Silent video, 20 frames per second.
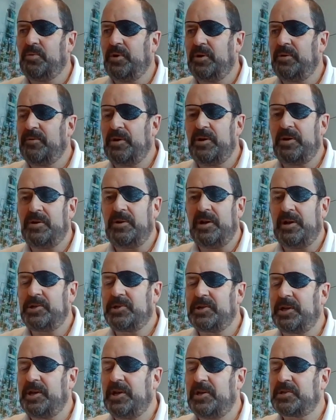one of our
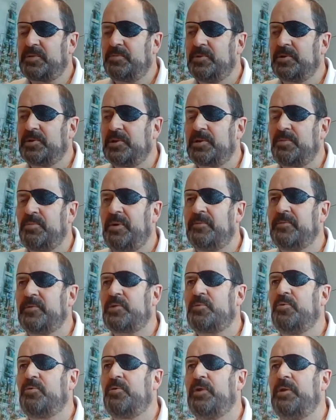larger customers this
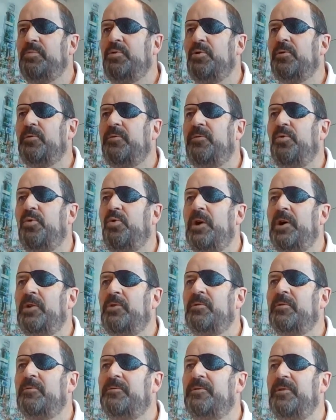month's already put
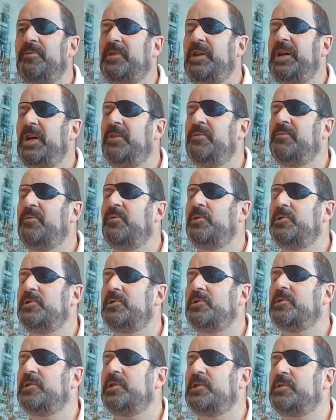450
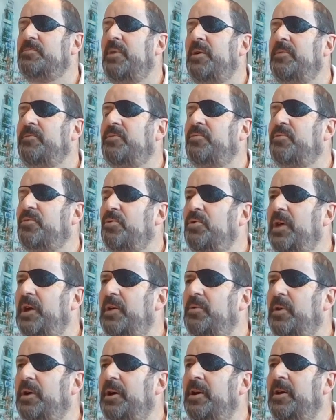invoices this month through
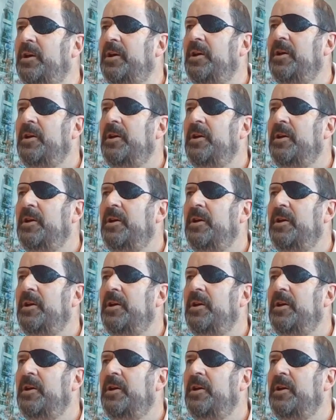that way.